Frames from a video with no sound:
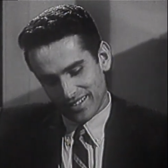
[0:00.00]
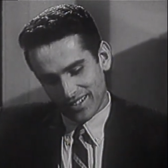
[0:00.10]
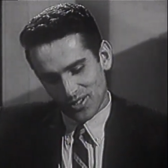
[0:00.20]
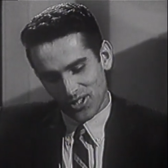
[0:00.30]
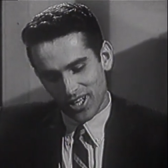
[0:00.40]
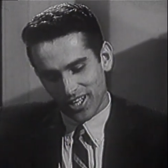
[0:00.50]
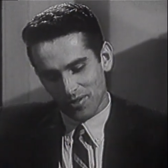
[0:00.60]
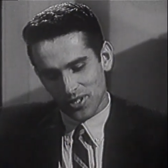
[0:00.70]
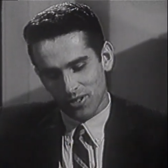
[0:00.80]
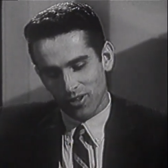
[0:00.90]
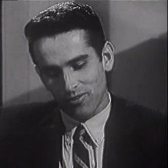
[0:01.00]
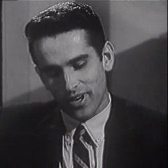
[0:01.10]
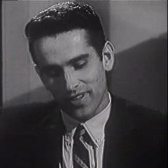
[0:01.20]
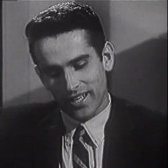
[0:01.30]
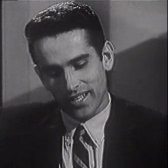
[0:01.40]
Those suckers were so
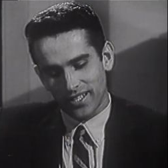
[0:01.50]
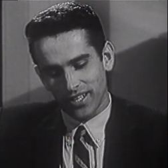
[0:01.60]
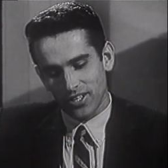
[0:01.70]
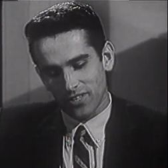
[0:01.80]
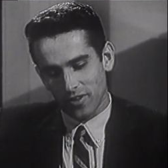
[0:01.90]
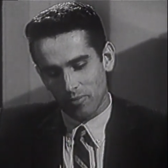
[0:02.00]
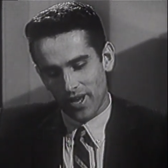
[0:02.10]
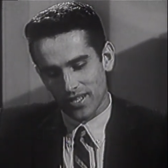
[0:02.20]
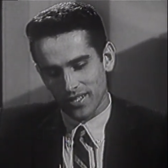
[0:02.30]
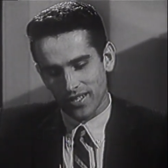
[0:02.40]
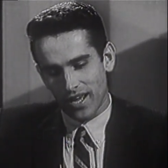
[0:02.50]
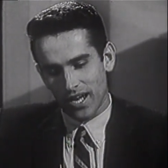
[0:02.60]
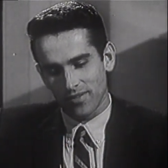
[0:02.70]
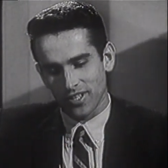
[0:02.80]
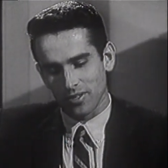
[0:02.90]
afraid they'd get 10 years for passing
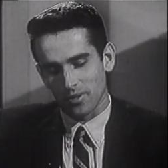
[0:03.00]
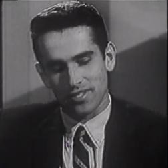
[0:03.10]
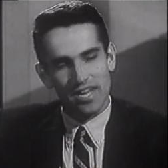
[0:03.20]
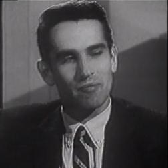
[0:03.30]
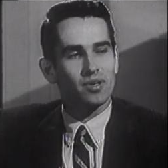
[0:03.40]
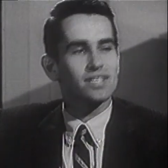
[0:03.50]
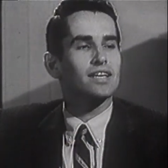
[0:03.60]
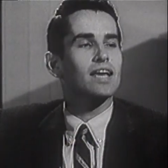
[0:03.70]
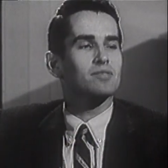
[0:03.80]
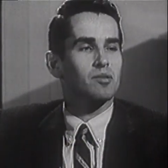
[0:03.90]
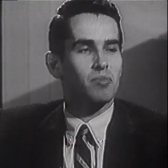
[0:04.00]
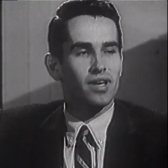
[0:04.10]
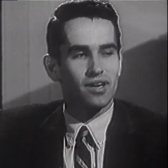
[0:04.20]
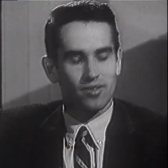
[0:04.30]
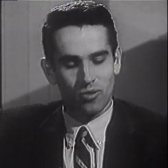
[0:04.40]
counterfeit, they were as happy as clams to pay
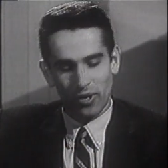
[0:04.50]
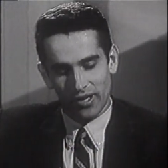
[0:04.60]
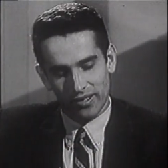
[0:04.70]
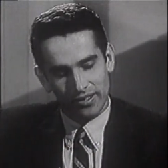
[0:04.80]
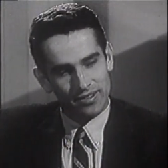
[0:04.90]
off and run.